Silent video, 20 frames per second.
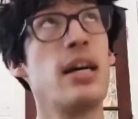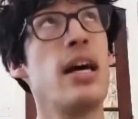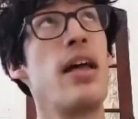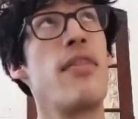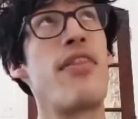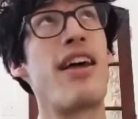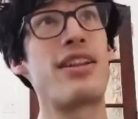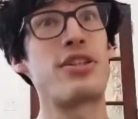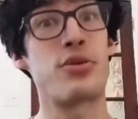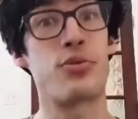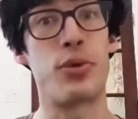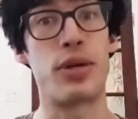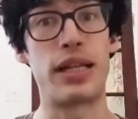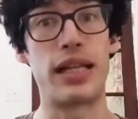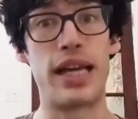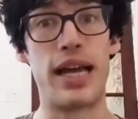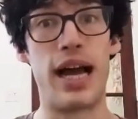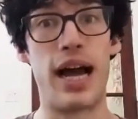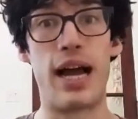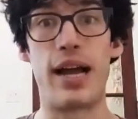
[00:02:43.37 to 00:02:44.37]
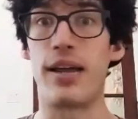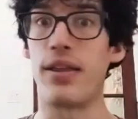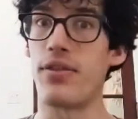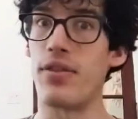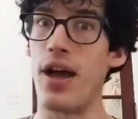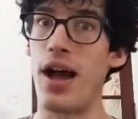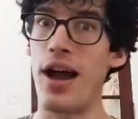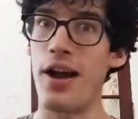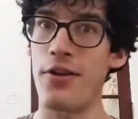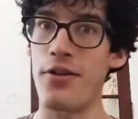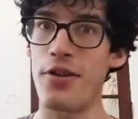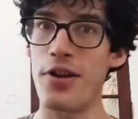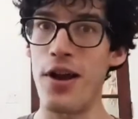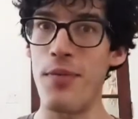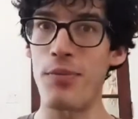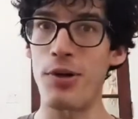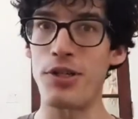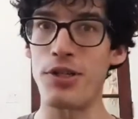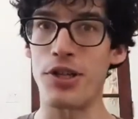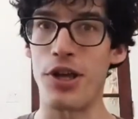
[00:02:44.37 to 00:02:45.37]
That's really high. The higher the
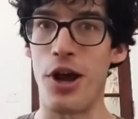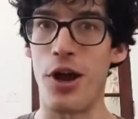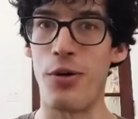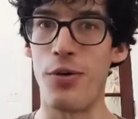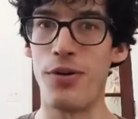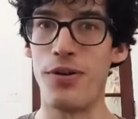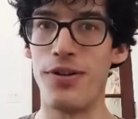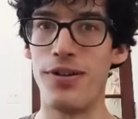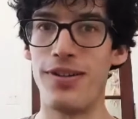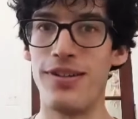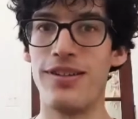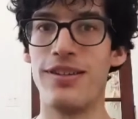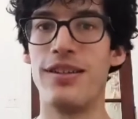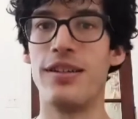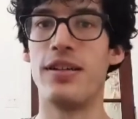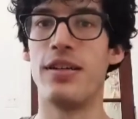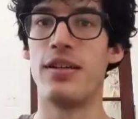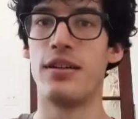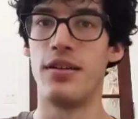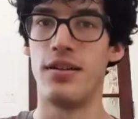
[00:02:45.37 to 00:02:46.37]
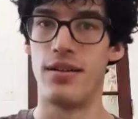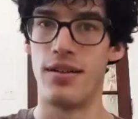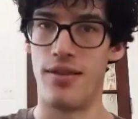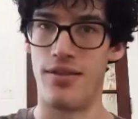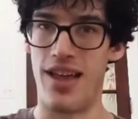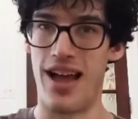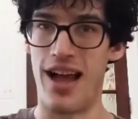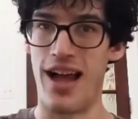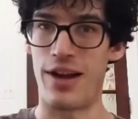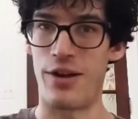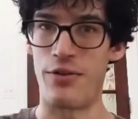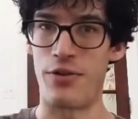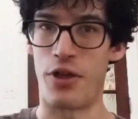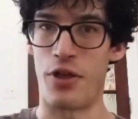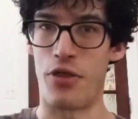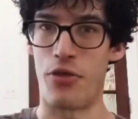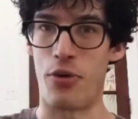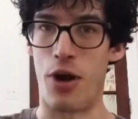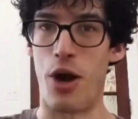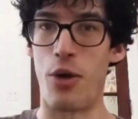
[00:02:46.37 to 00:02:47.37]
numbers go, the higher the
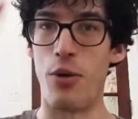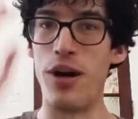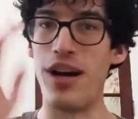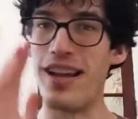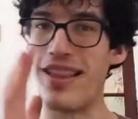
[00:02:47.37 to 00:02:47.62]
throw.